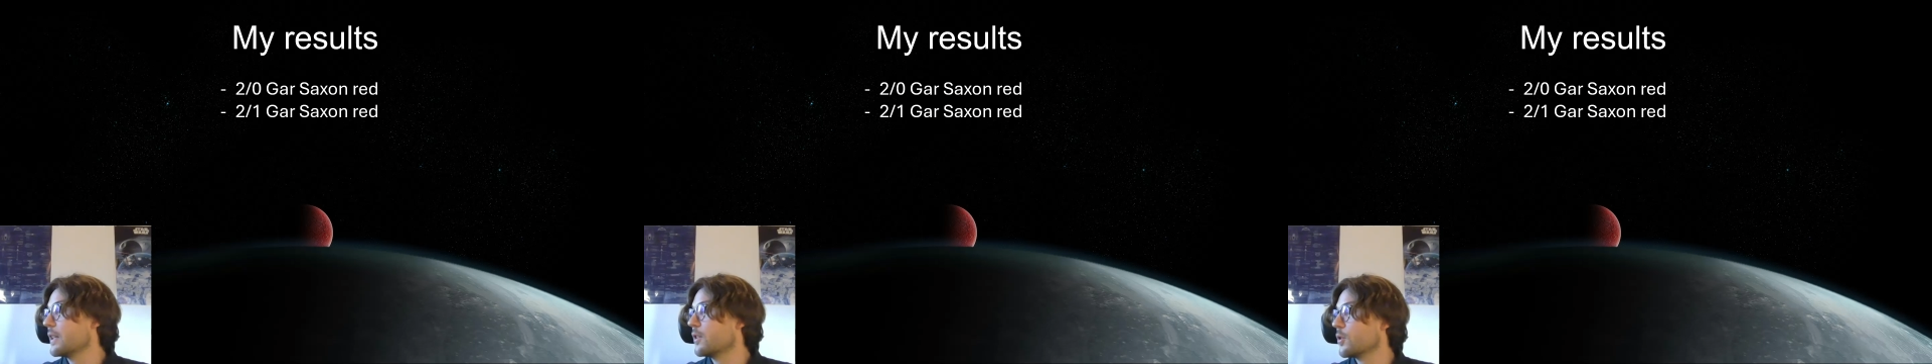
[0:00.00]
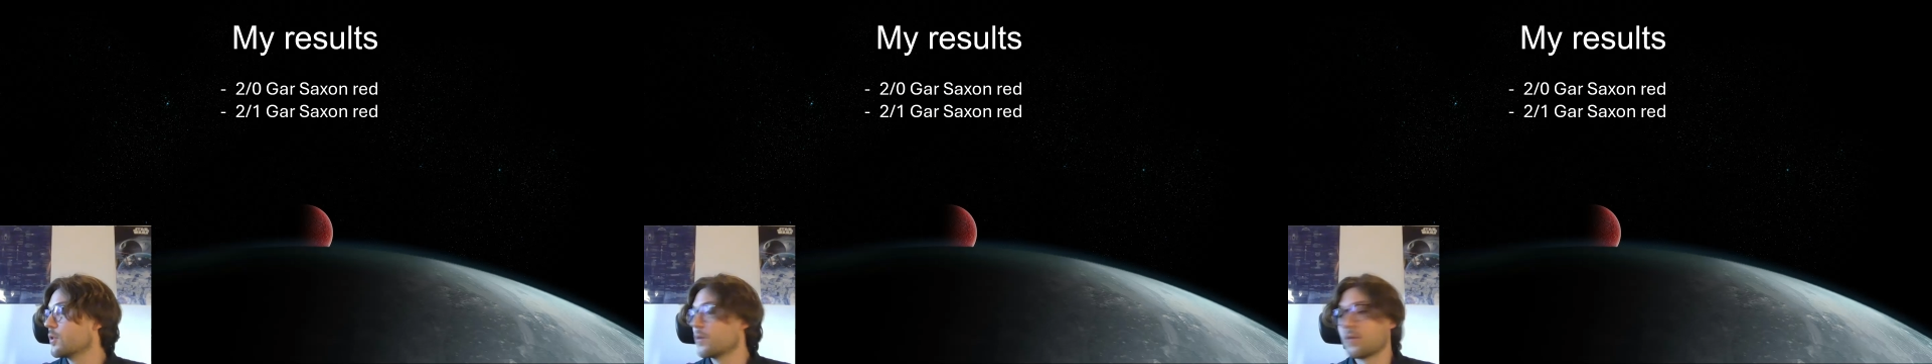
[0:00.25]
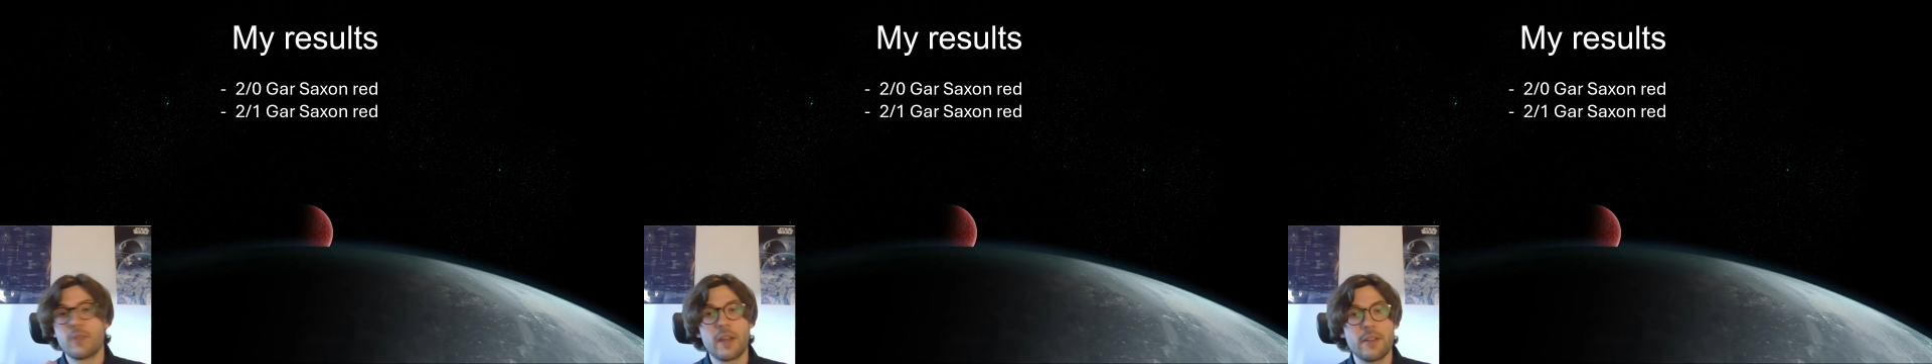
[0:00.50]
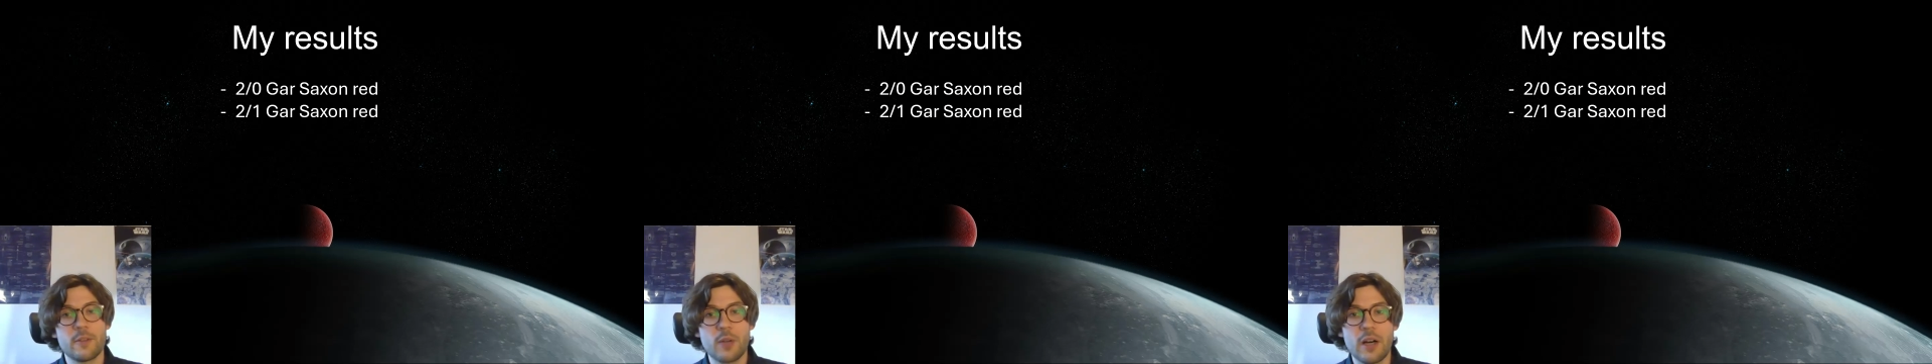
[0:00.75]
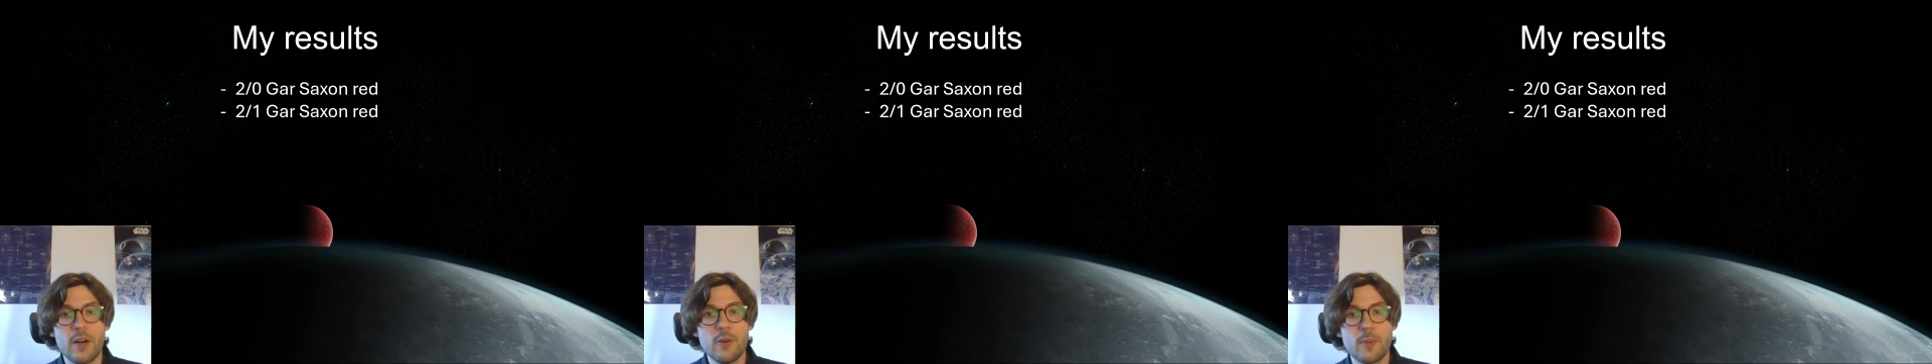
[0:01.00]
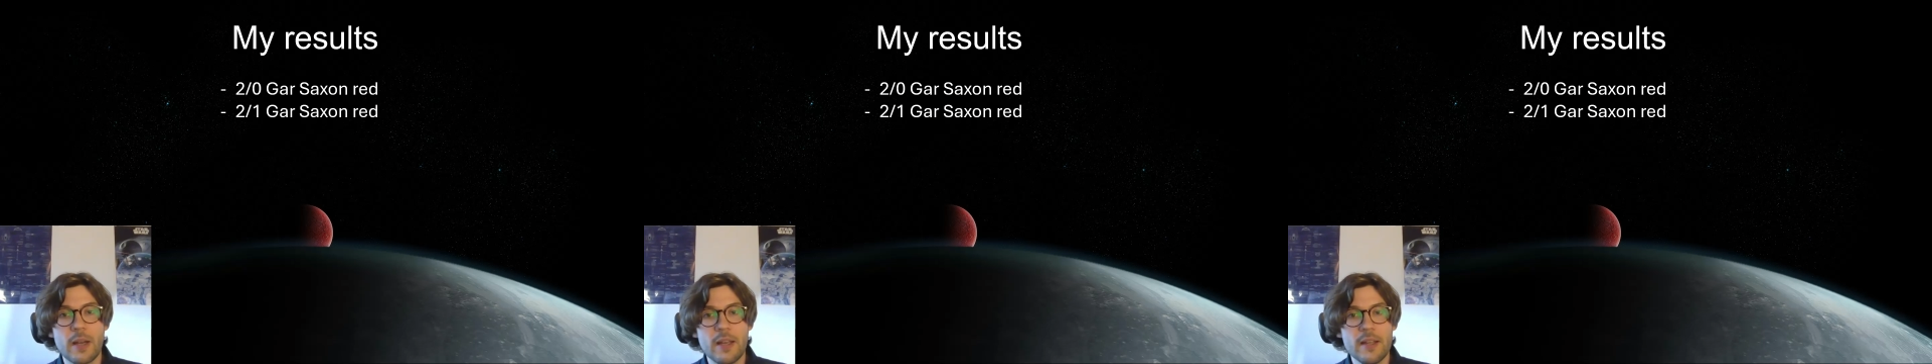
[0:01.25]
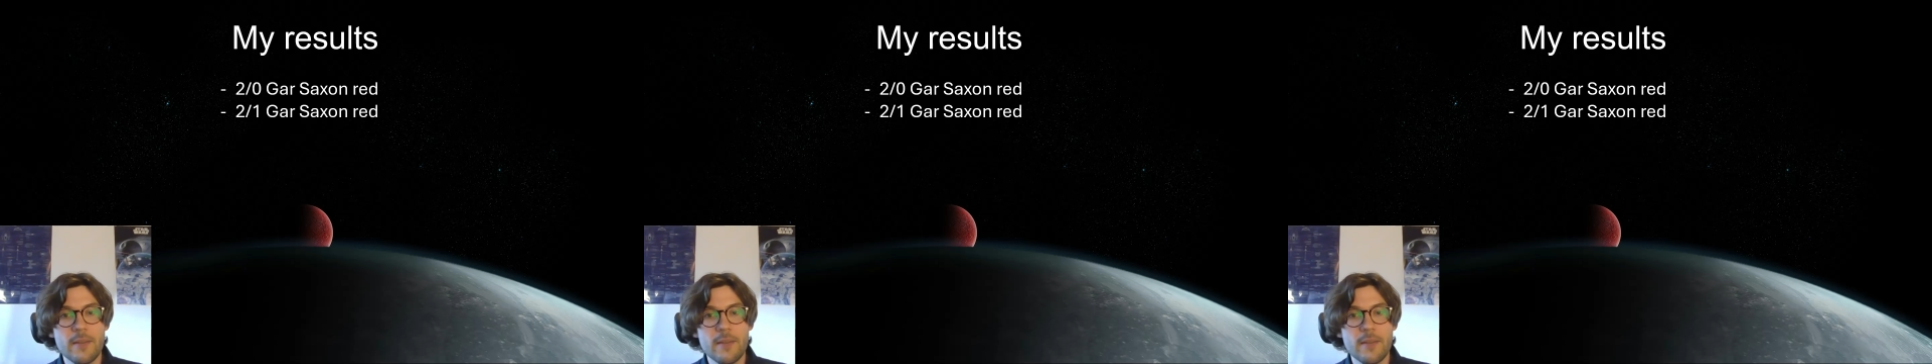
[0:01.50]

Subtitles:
good Fen Rao play